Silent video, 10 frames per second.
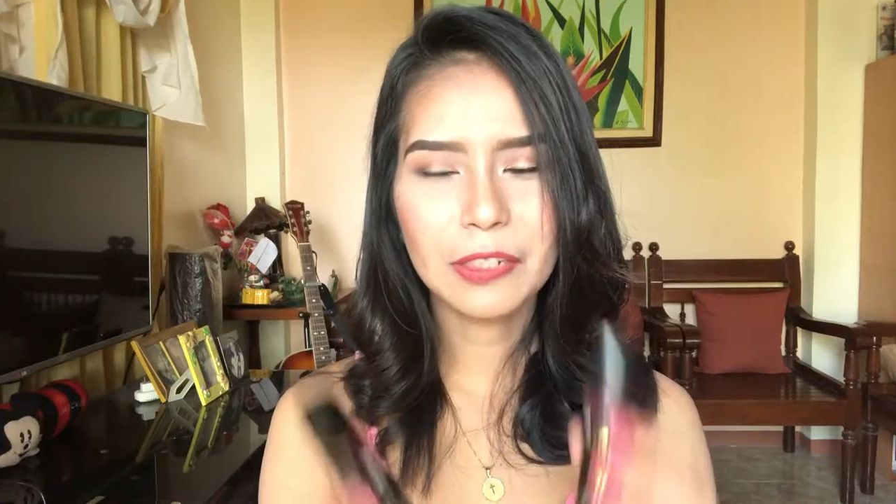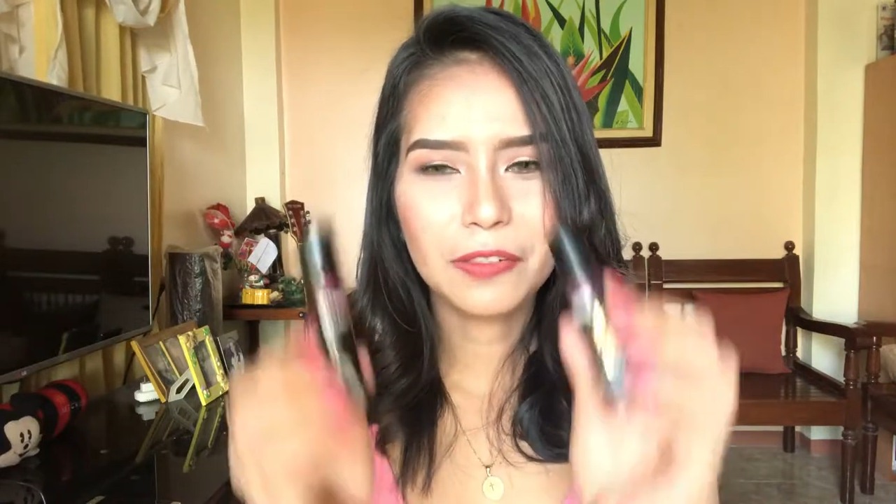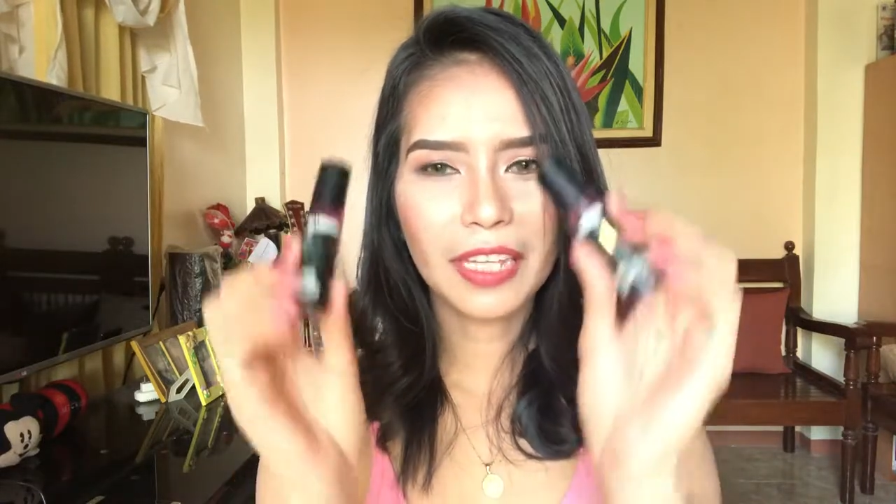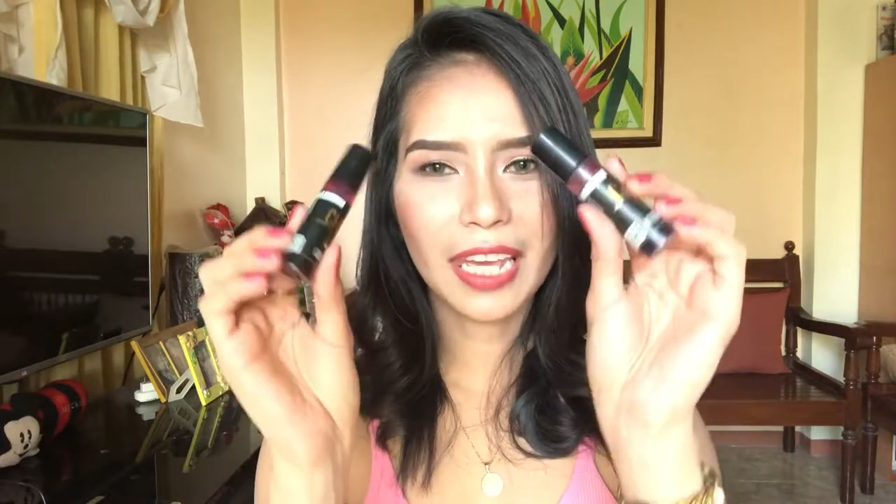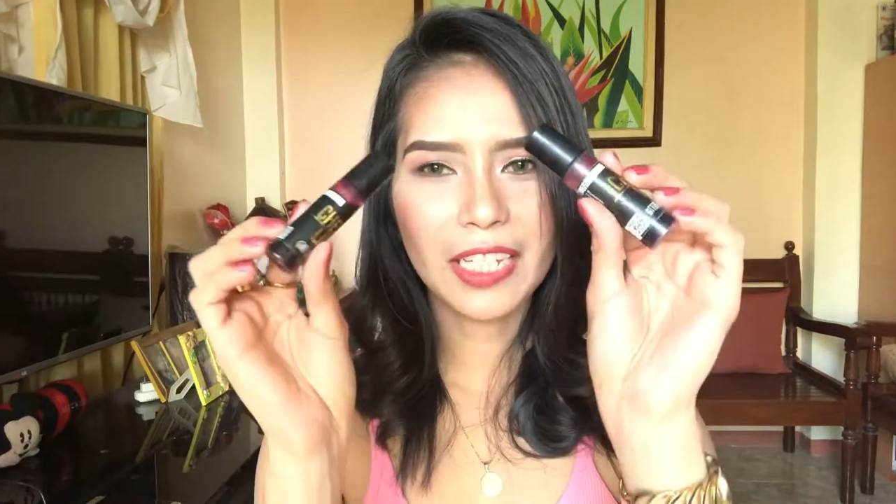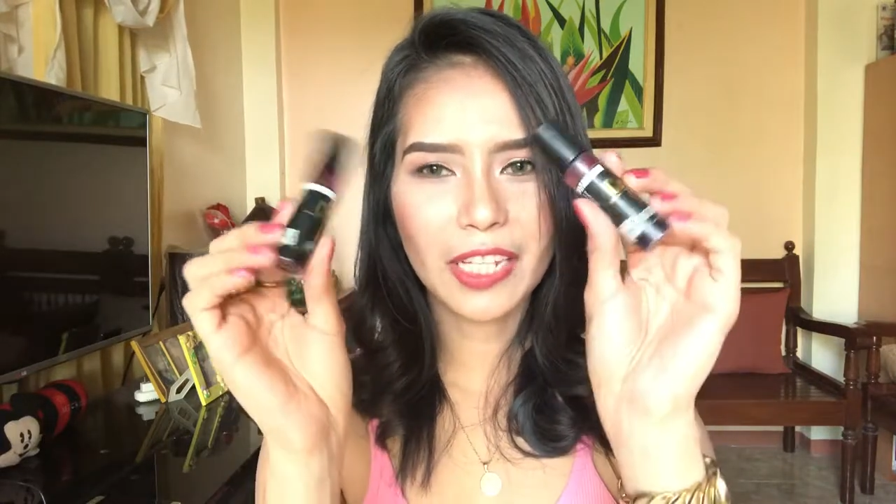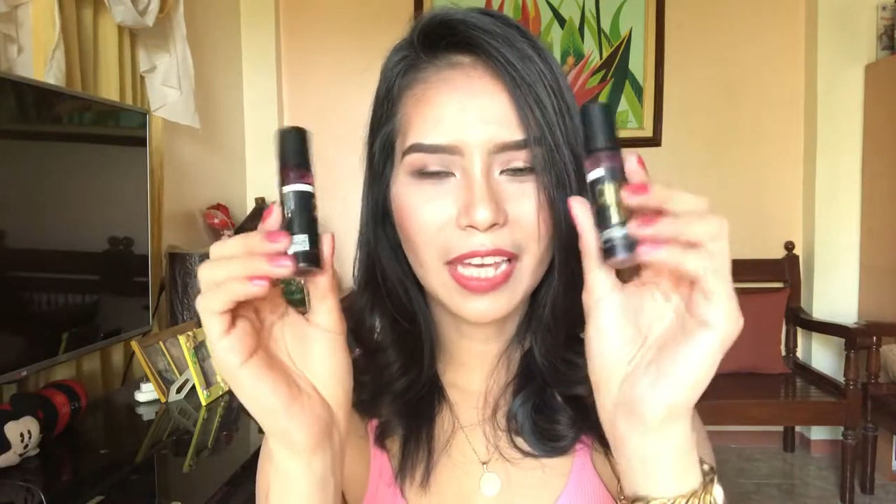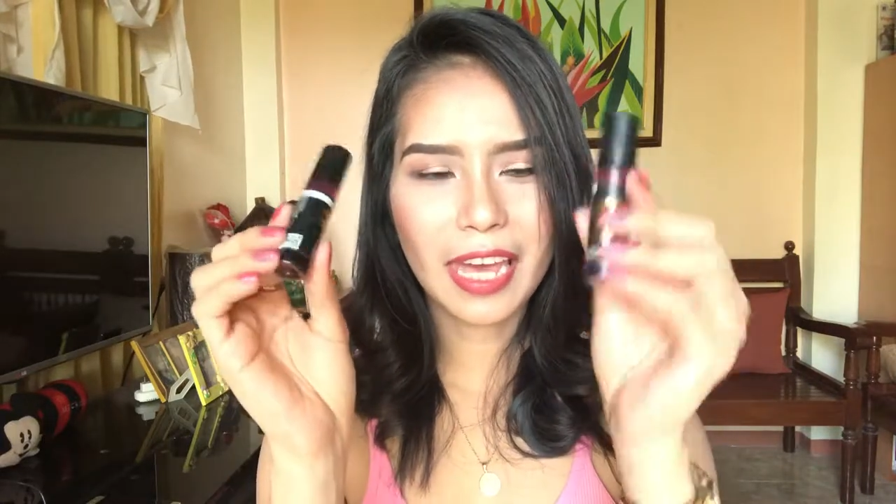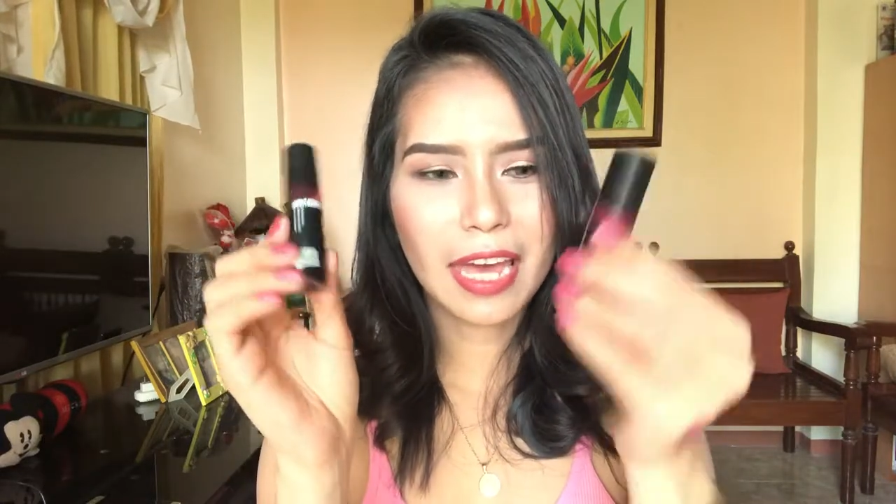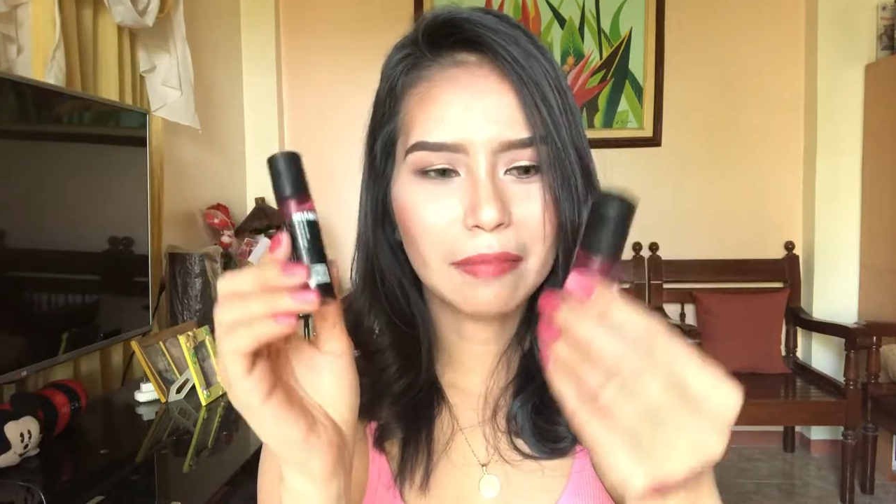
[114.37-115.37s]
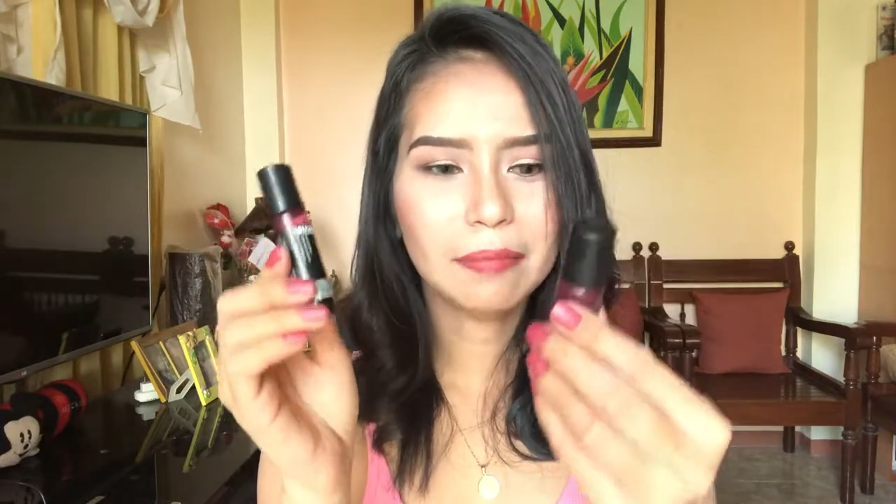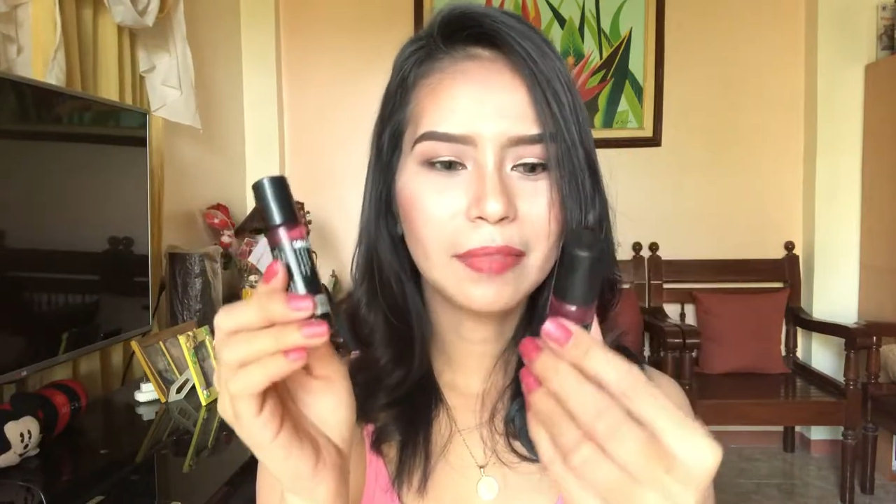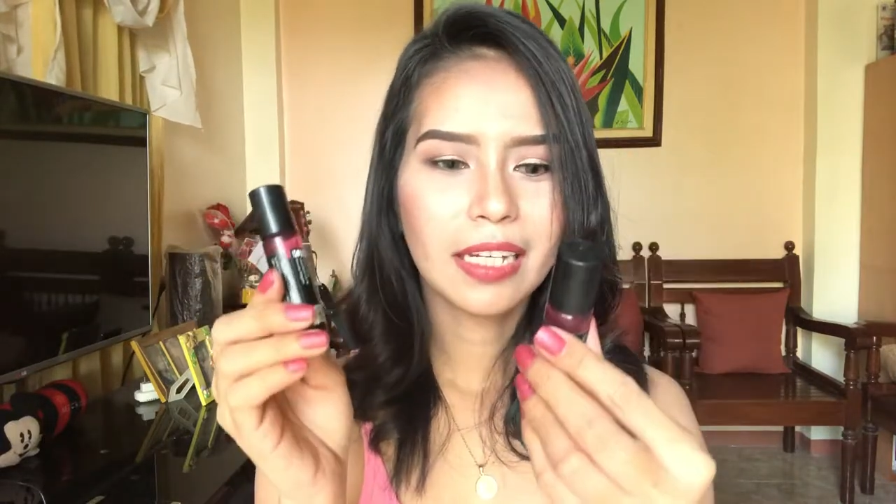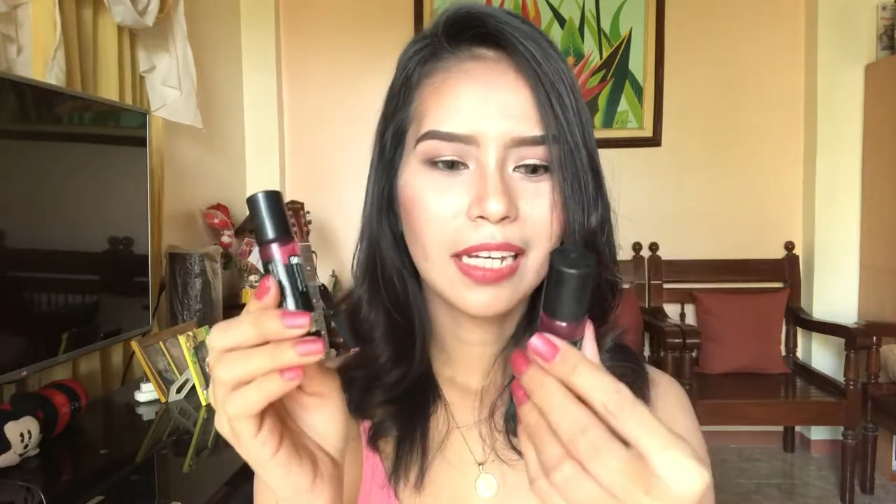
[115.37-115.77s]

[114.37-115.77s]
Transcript: yung KJM.